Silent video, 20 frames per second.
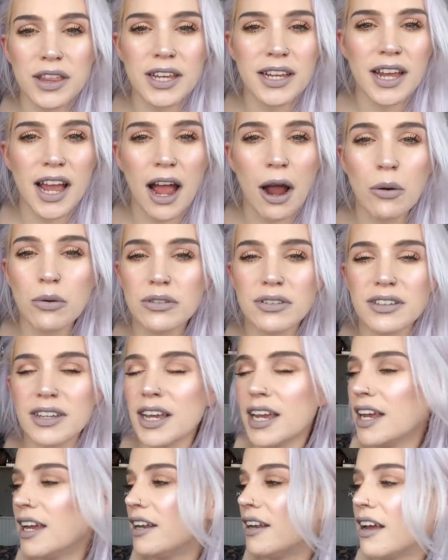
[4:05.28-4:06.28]
thing out
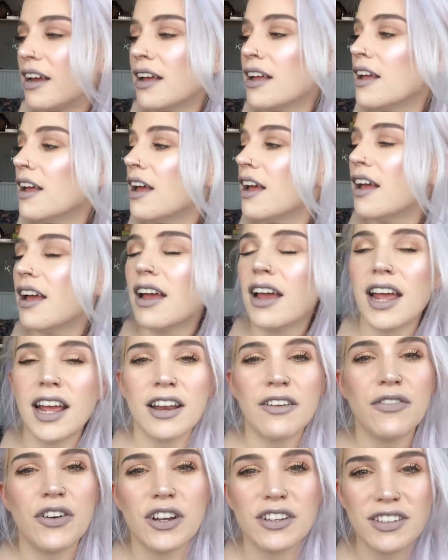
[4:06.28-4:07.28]
in
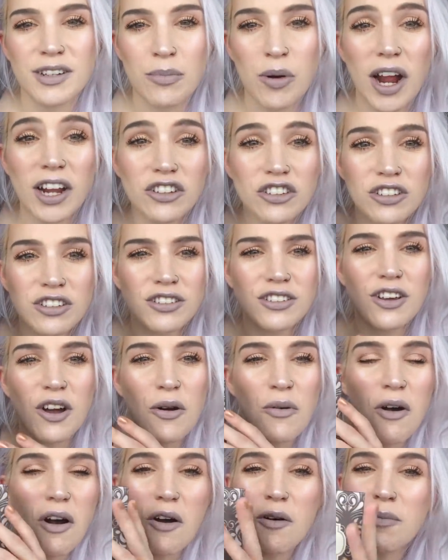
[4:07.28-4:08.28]
in a first impression.
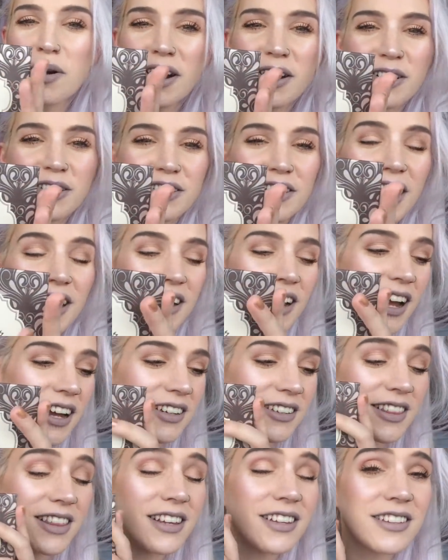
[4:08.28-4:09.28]
So oh my gosh, like
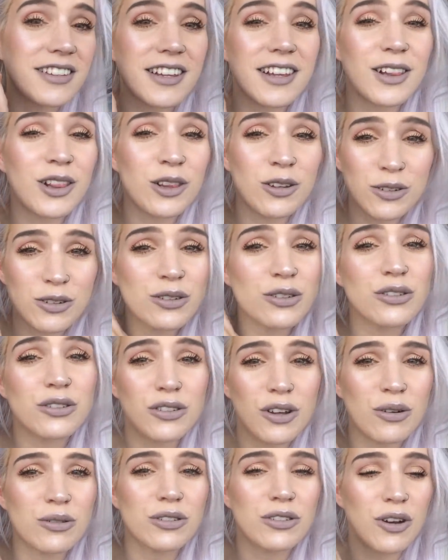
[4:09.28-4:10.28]
guys, this it looks
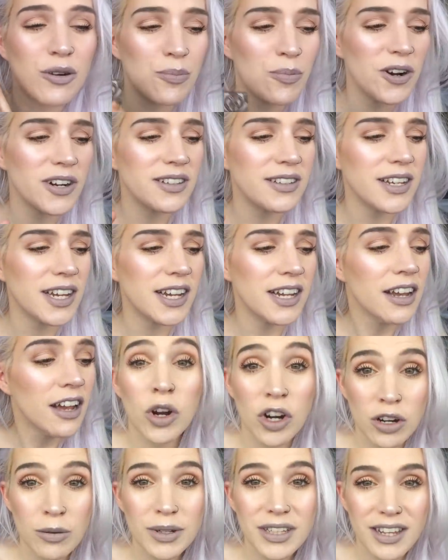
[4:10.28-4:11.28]
so so pretty.
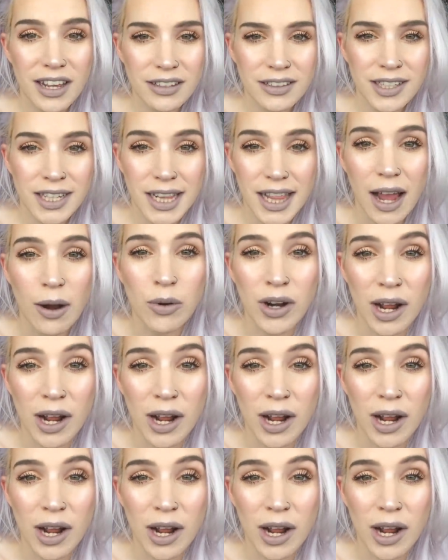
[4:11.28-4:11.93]
We're going to be testing that